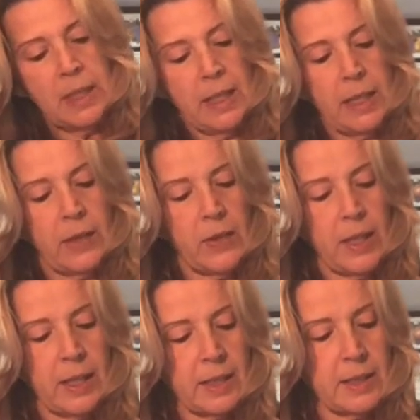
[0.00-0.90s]
And
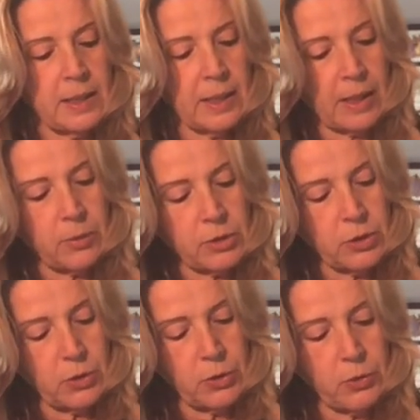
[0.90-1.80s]
then I will show
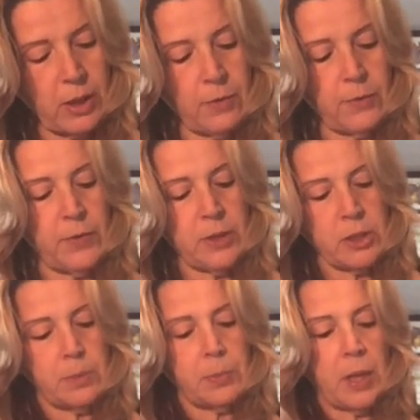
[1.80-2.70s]
you our
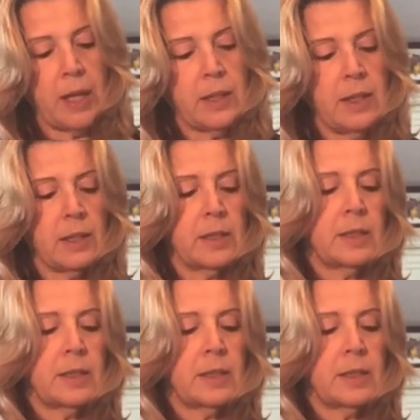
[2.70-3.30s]
finished product.